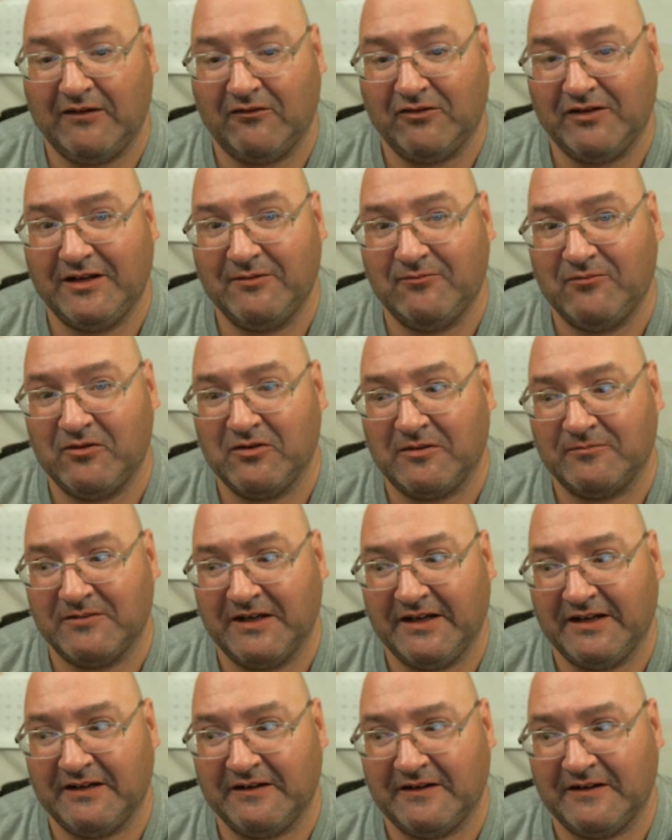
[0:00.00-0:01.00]
will keep you
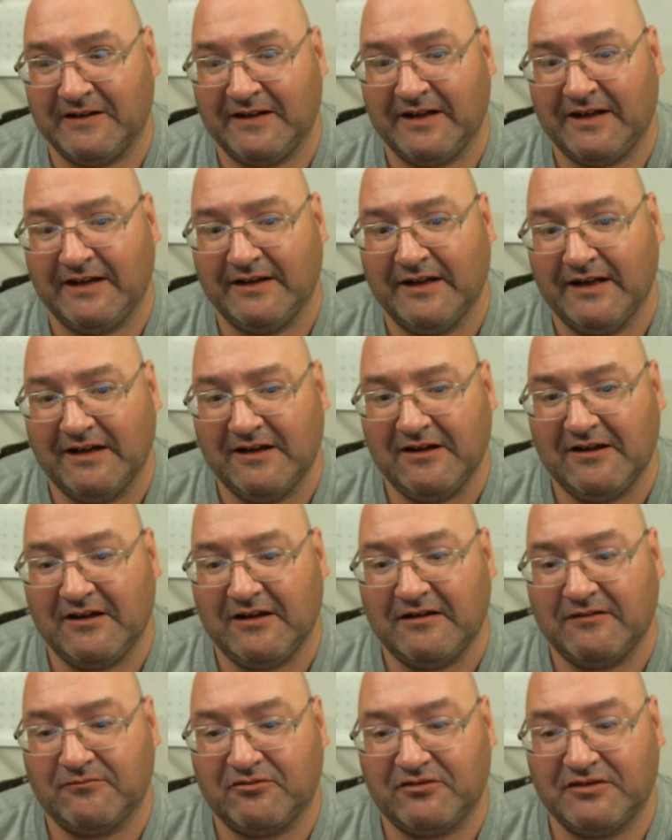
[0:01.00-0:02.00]
updated on that.
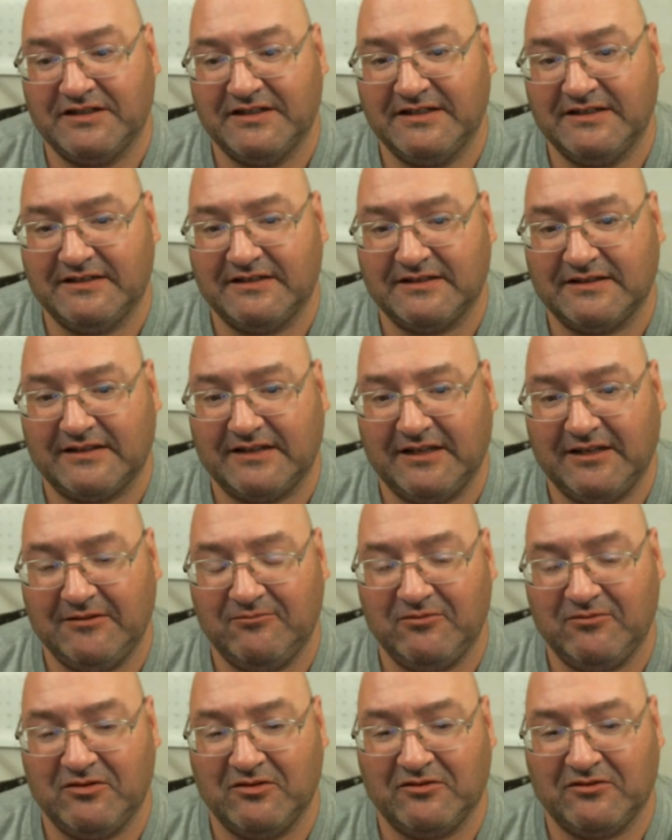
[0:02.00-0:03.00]
Please
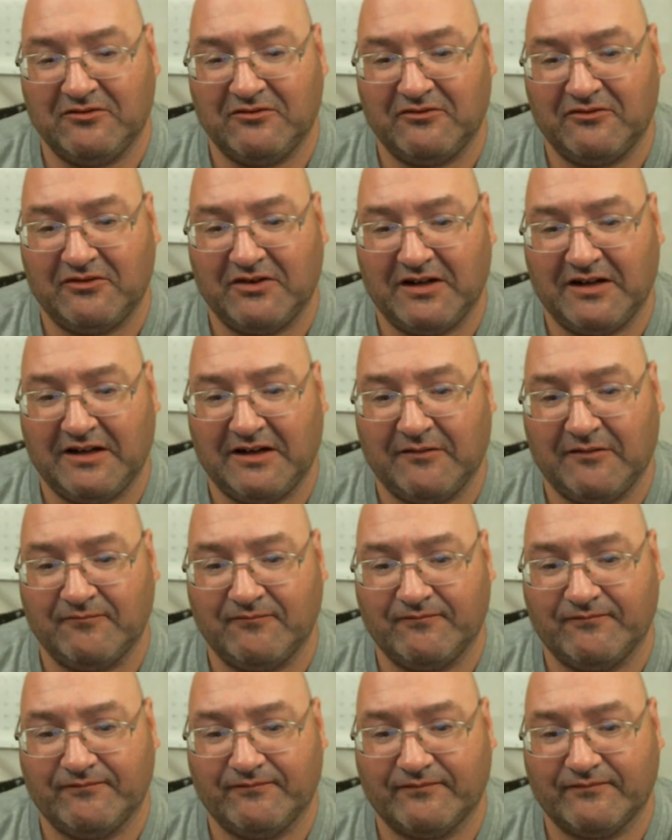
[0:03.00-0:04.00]
keep your. Um,